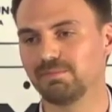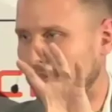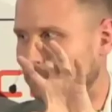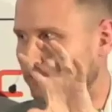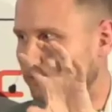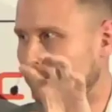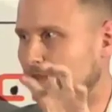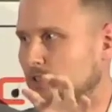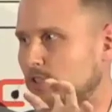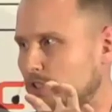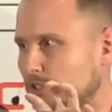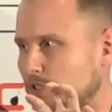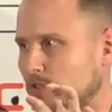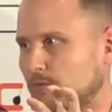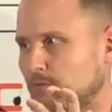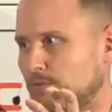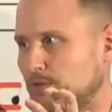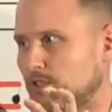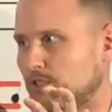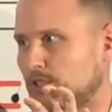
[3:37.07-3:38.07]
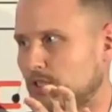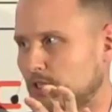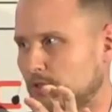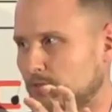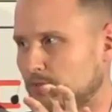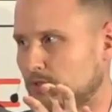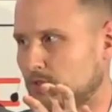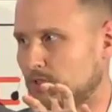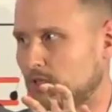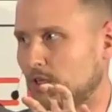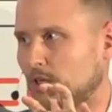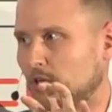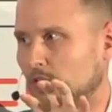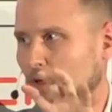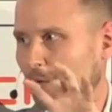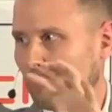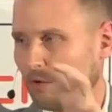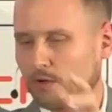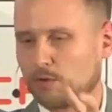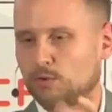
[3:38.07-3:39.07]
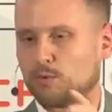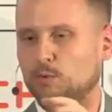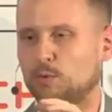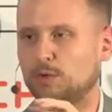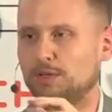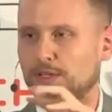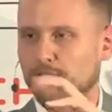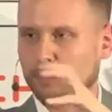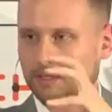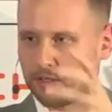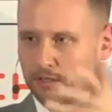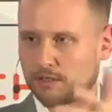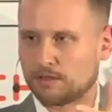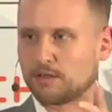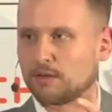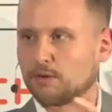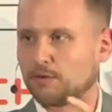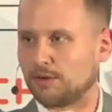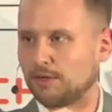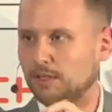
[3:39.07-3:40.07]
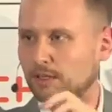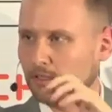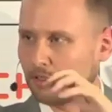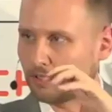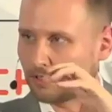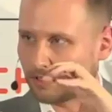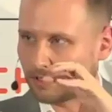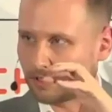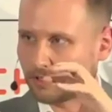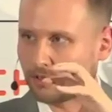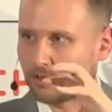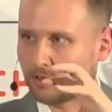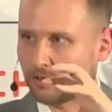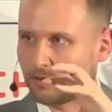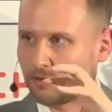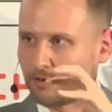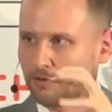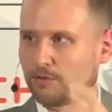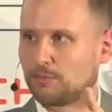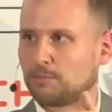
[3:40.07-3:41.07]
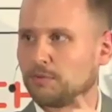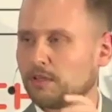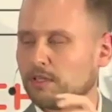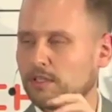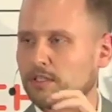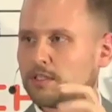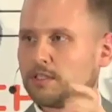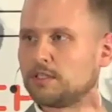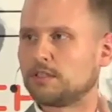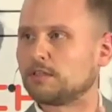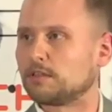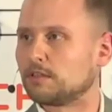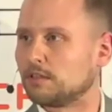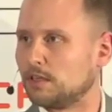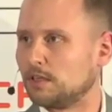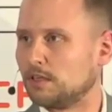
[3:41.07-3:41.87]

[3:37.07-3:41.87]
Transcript: traditional PGMs, where we are really replacing,